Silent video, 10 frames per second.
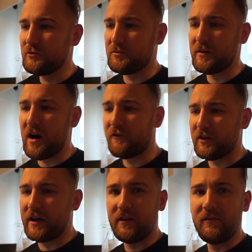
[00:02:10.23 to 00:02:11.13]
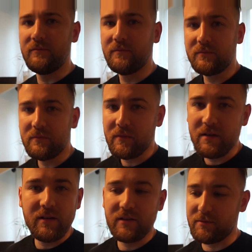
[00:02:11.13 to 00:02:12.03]
Yeah, maybe they didn't like, even hear any of
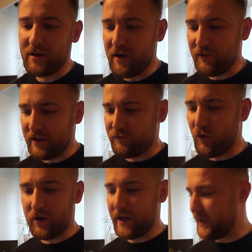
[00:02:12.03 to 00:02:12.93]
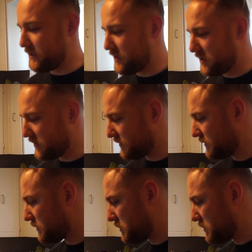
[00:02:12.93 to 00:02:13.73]
that. It's been out for like four days. Yeah.